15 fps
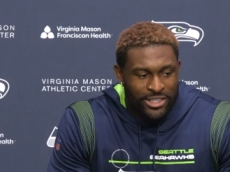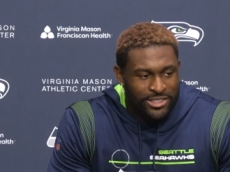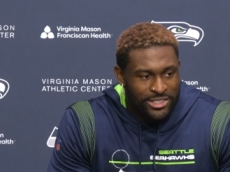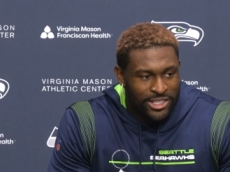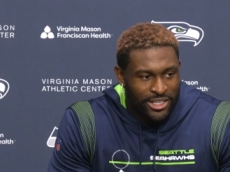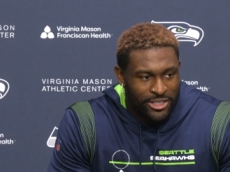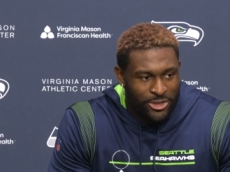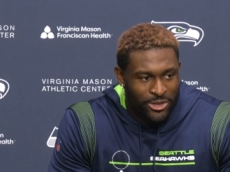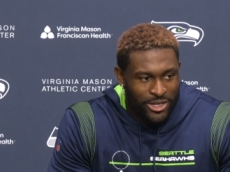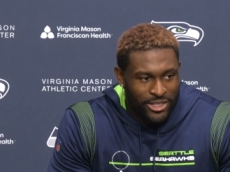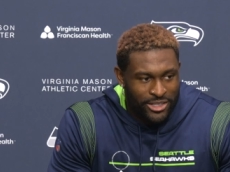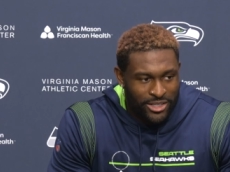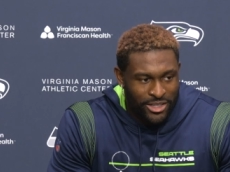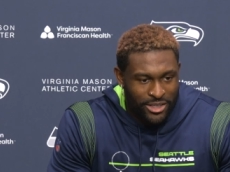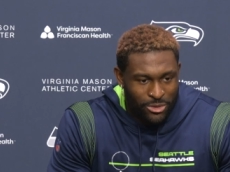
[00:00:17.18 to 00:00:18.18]
gets a lot of
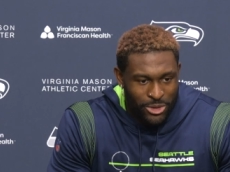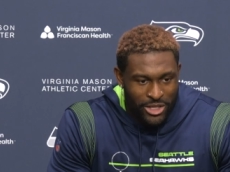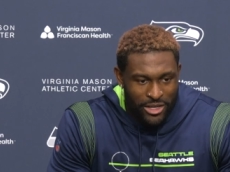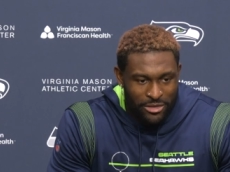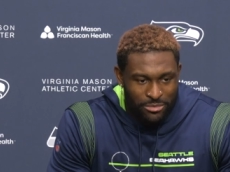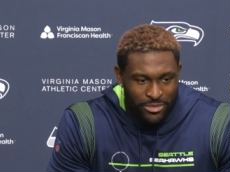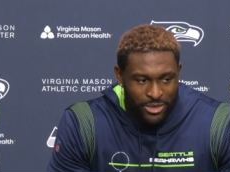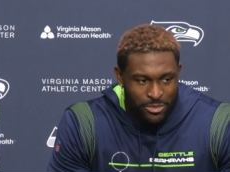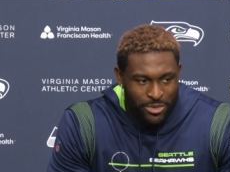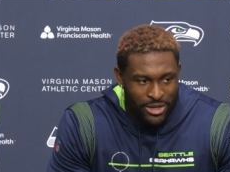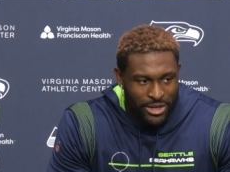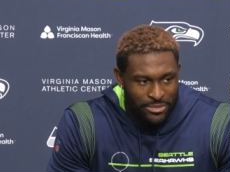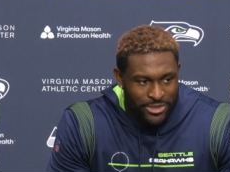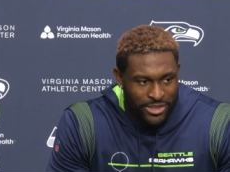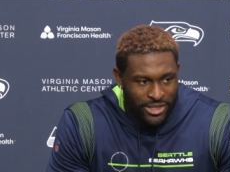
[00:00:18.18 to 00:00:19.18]
credit. We gave him his
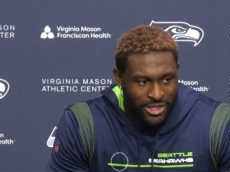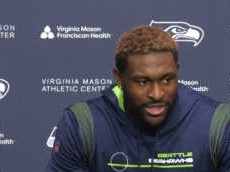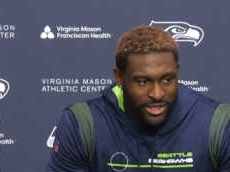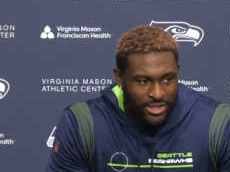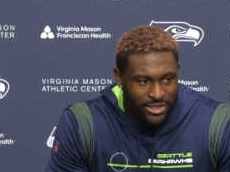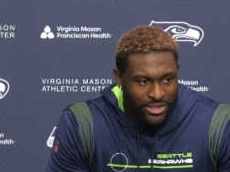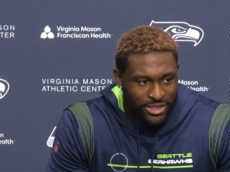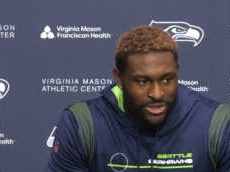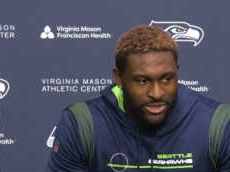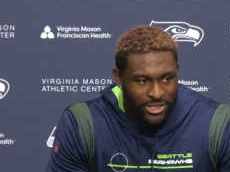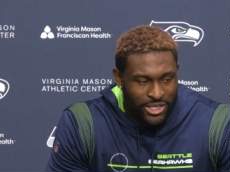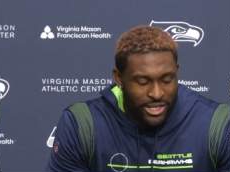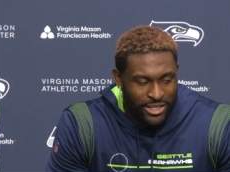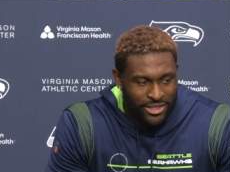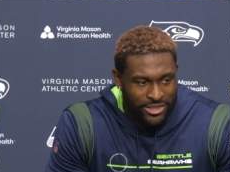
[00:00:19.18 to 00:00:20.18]
props,
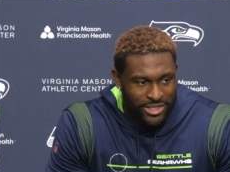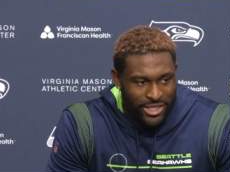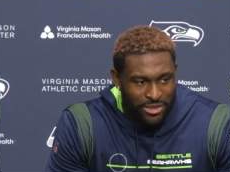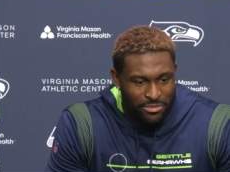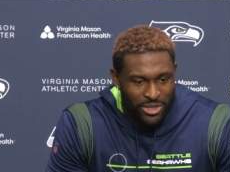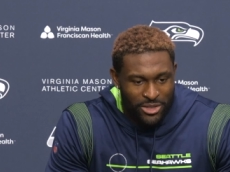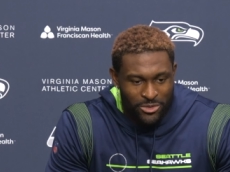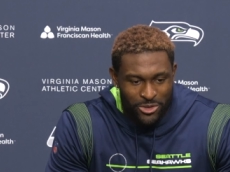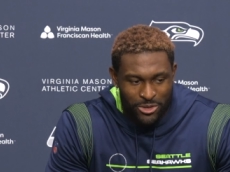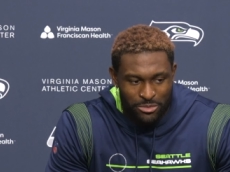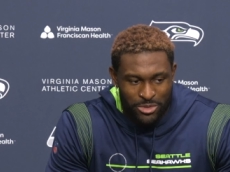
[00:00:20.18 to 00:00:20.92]
today in the team meeting room,